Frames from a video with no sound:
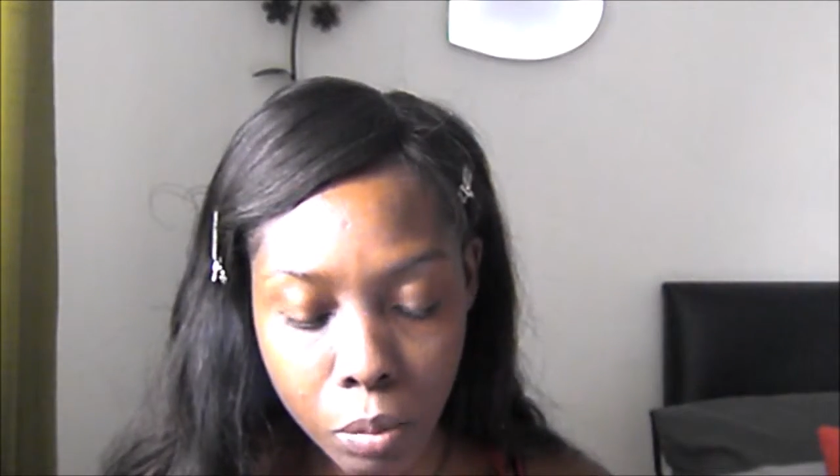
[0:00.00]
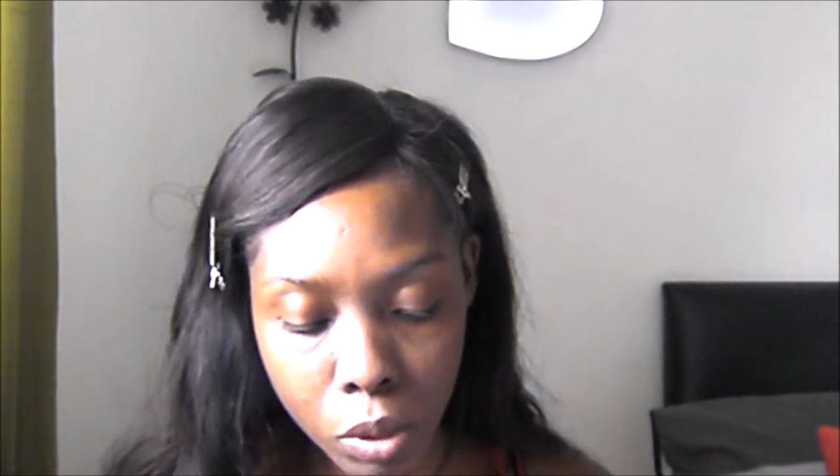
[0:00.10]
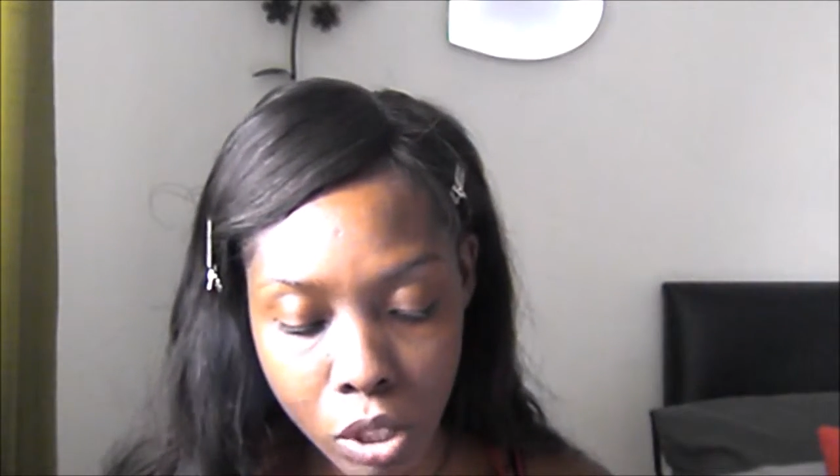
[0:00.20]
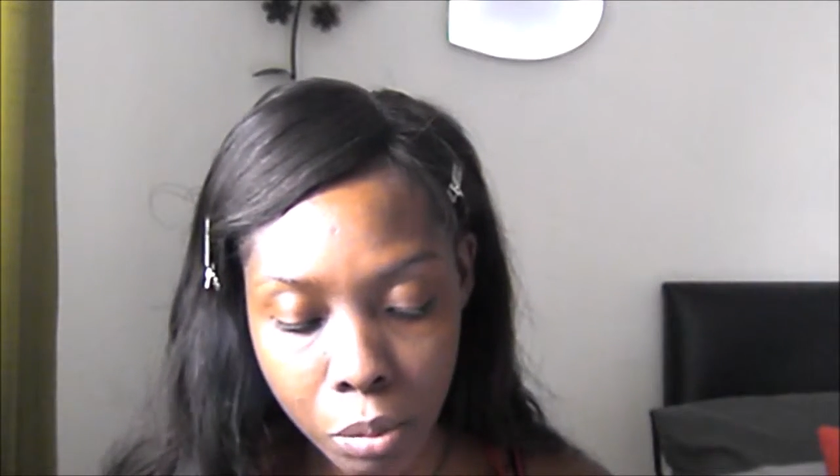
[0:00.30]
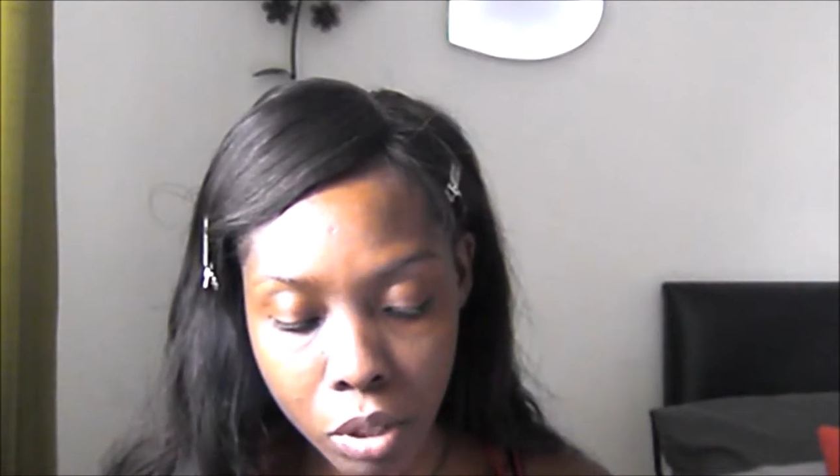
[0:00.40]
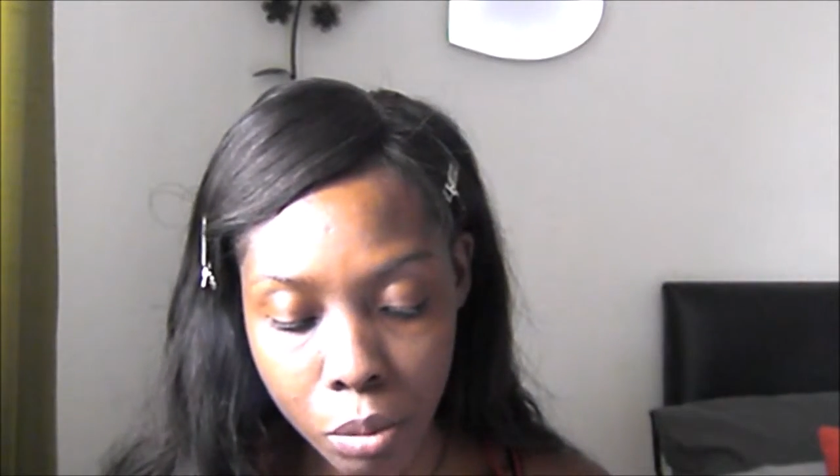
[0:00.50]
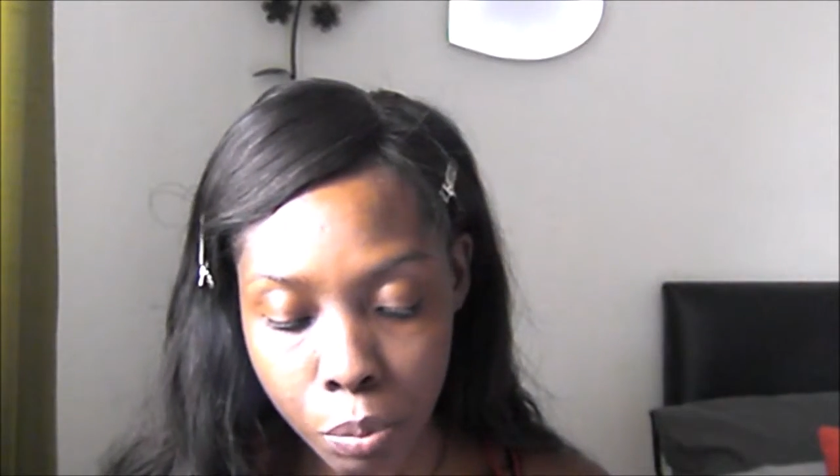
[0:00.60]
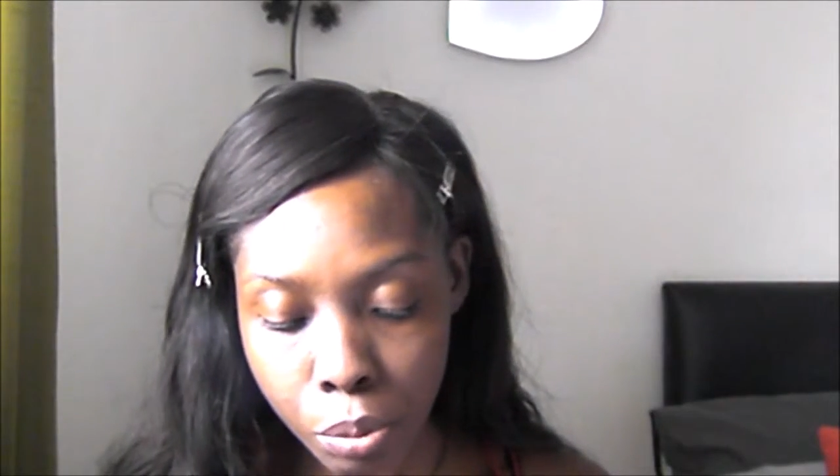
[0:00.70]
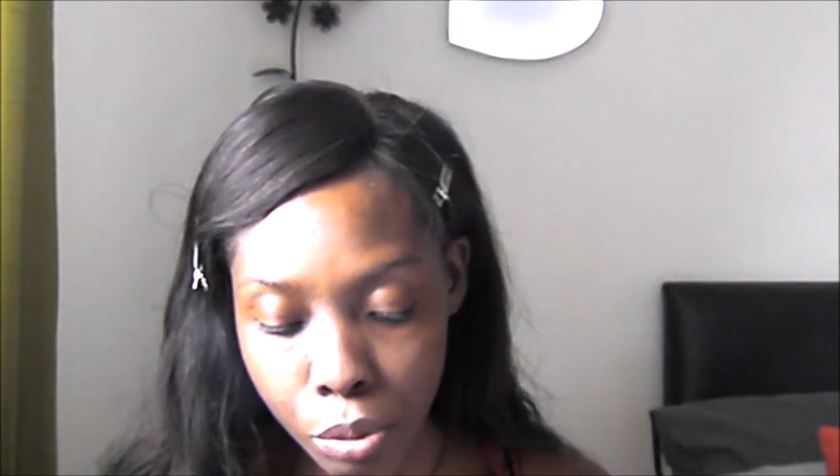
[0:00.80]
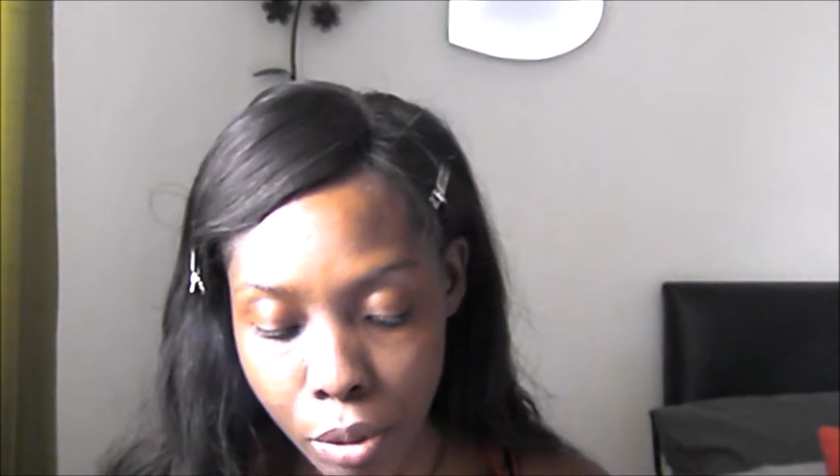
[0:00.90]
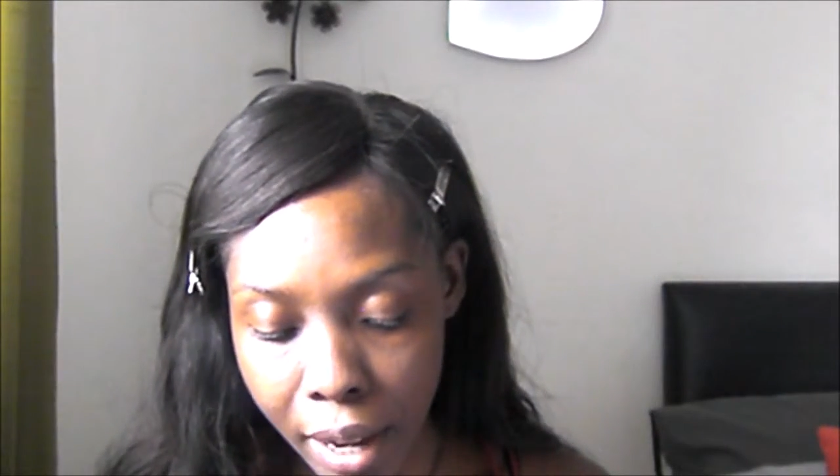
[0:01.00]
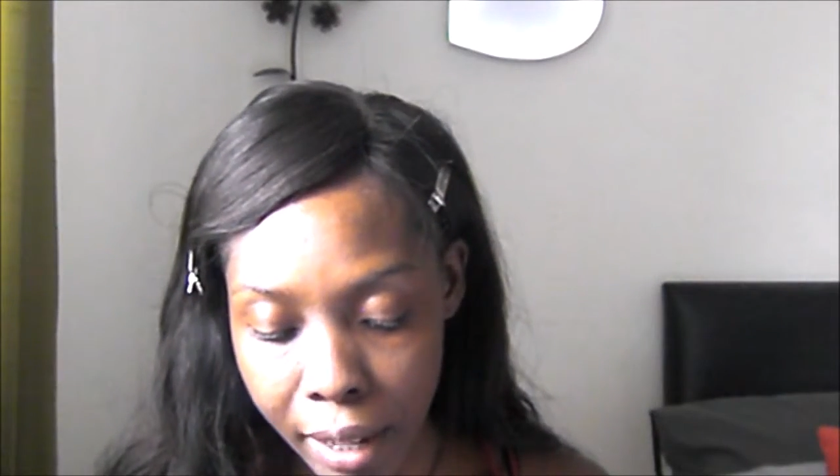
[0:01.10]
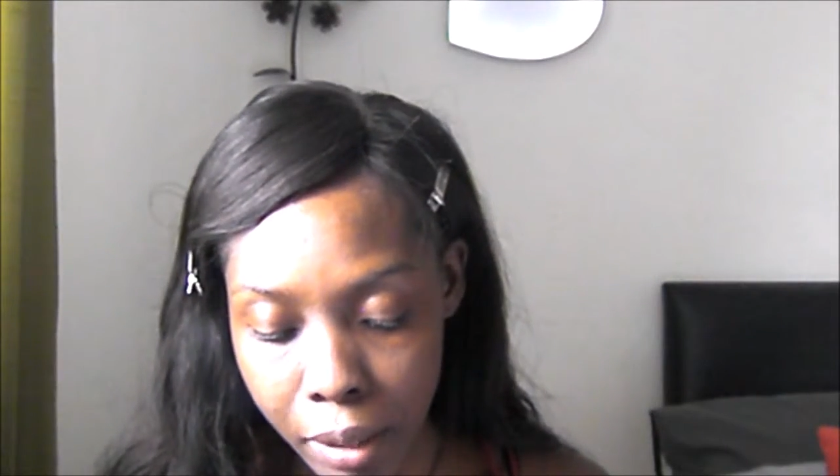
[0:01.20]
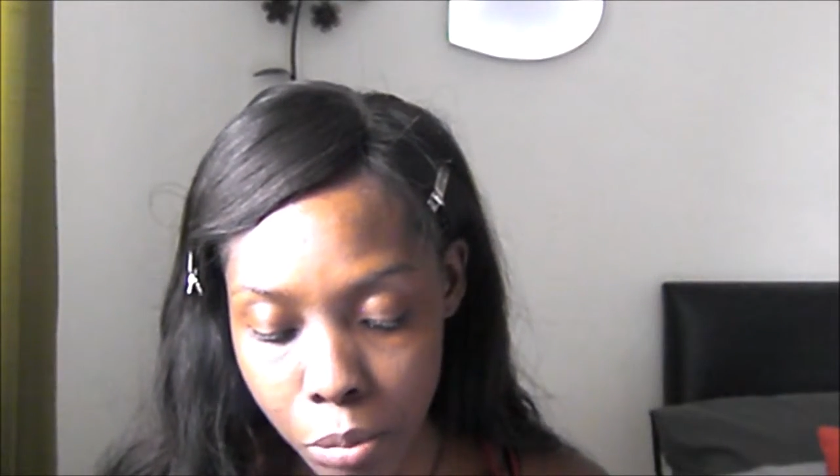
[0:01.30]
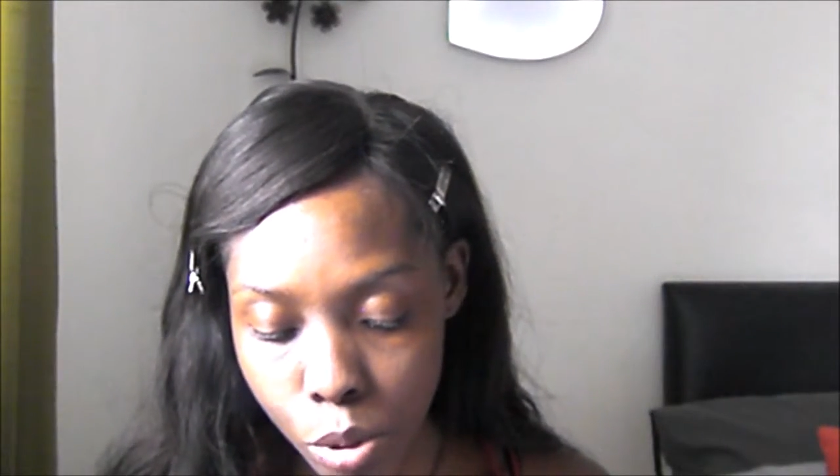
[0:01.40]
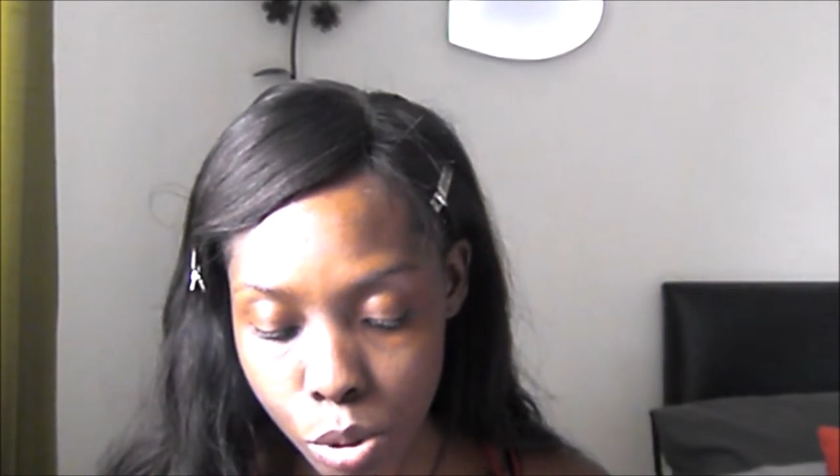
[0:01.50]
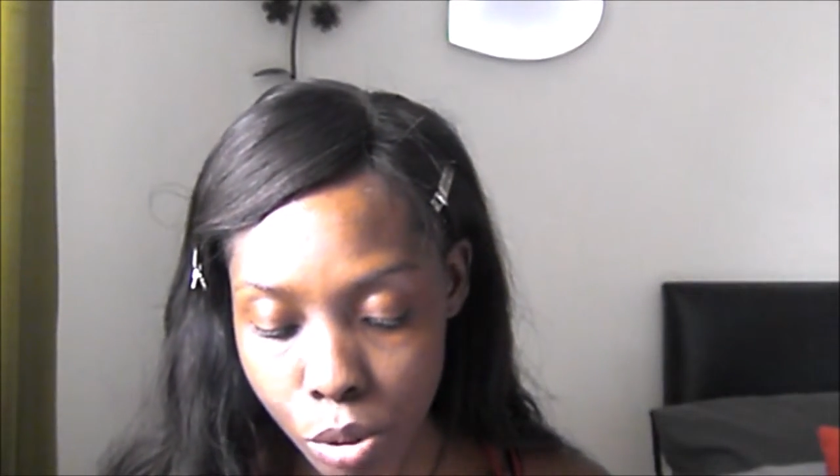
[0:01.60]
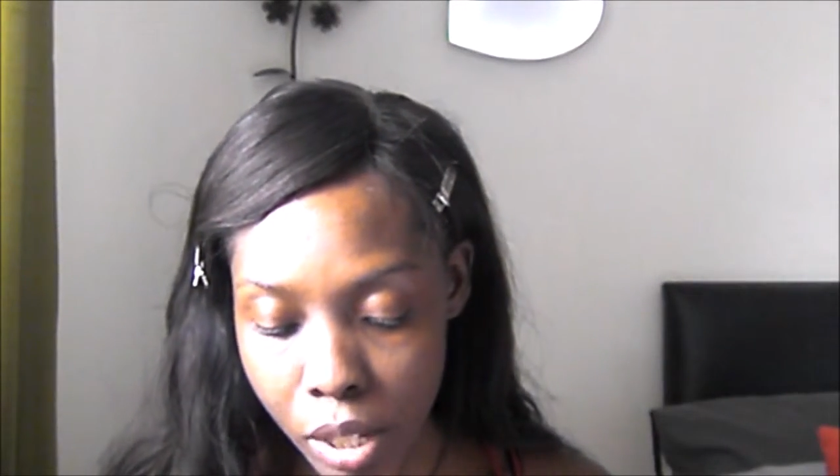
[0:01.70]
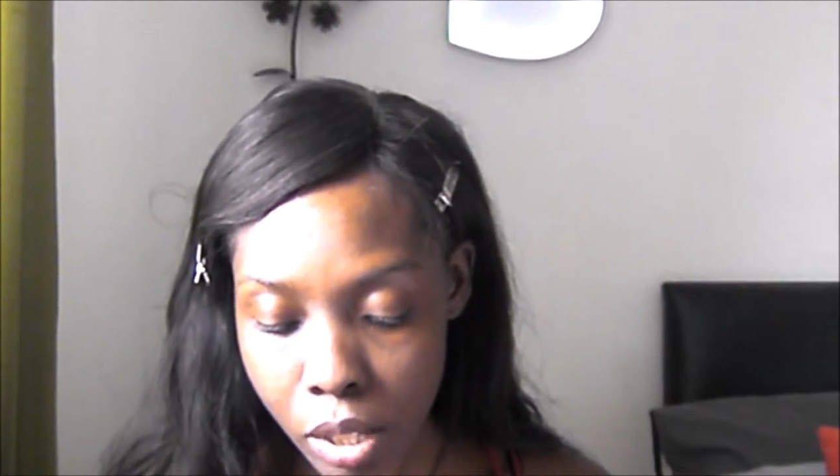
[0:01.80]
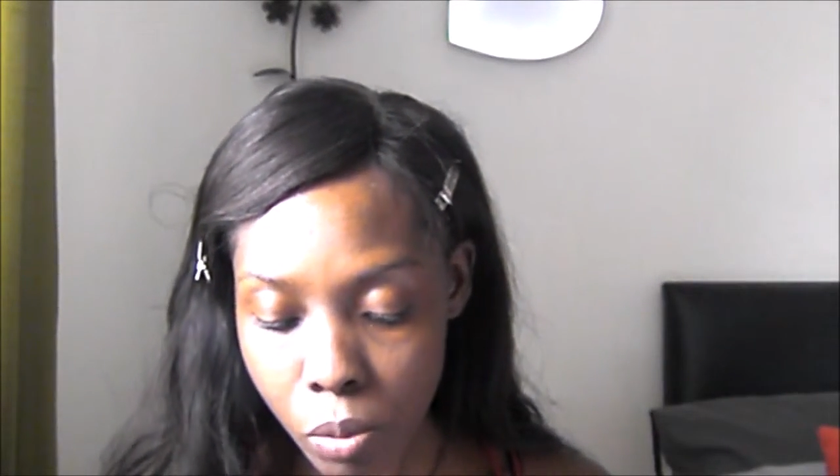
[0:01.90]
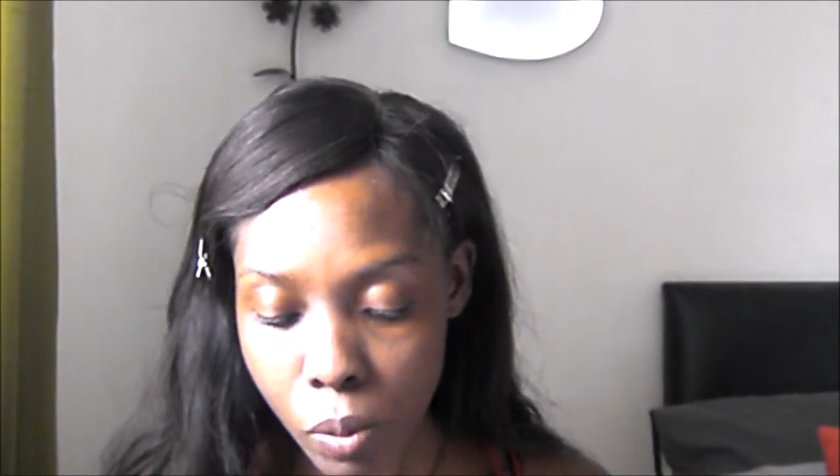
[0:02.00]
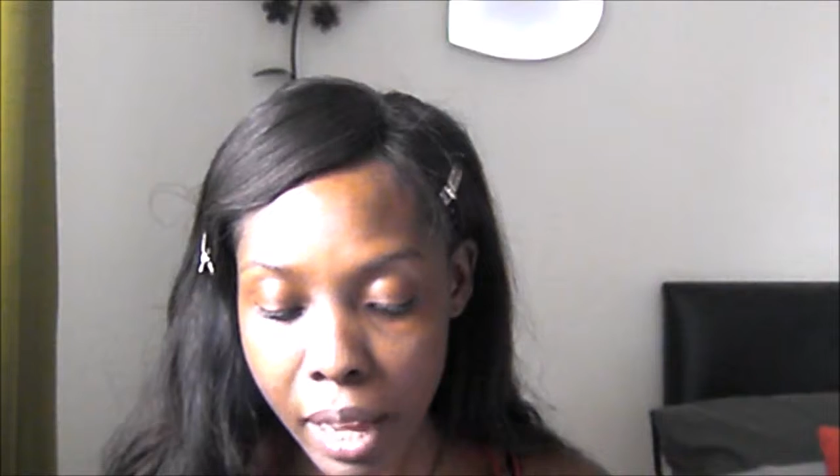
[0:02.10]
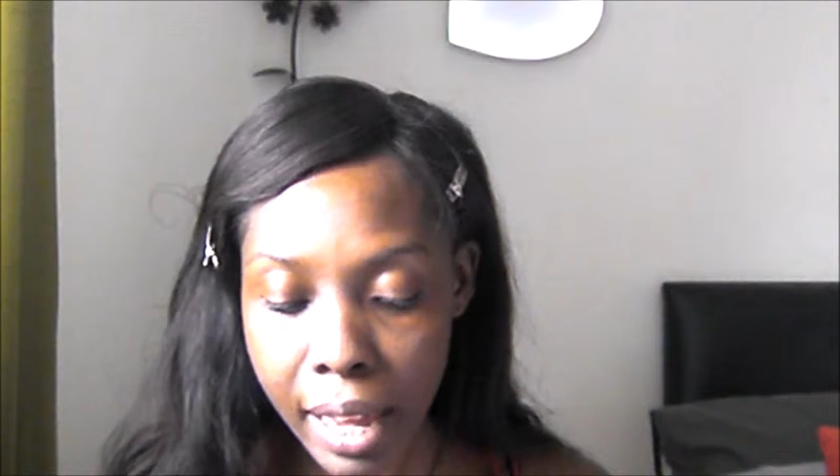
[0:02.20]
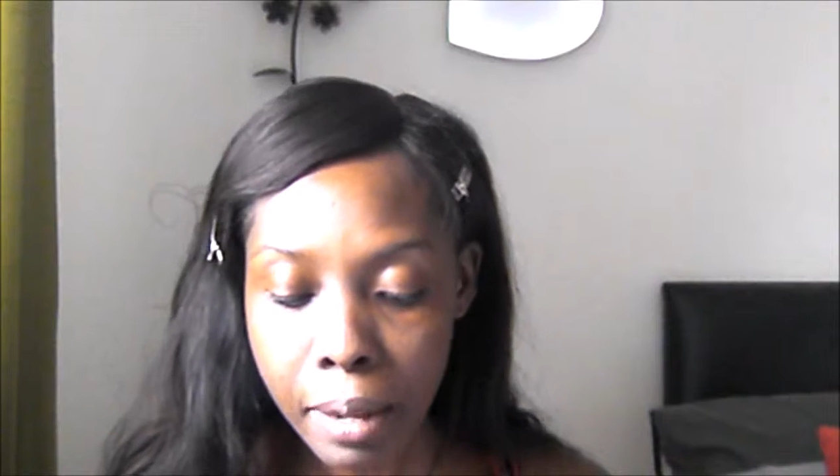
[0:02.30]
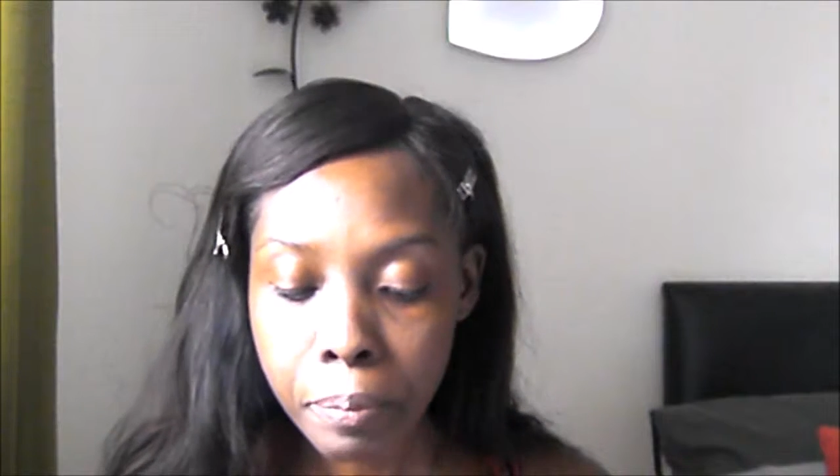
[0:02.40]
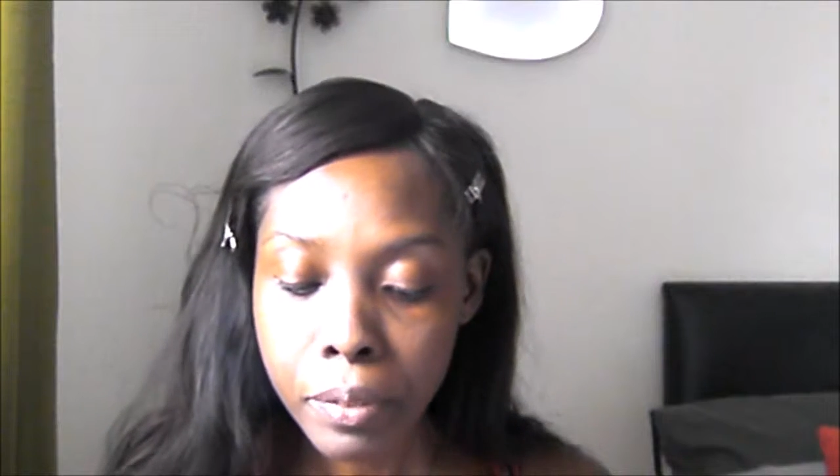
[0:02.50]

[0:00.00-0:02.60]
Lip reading: which I'm gonna prime straight away,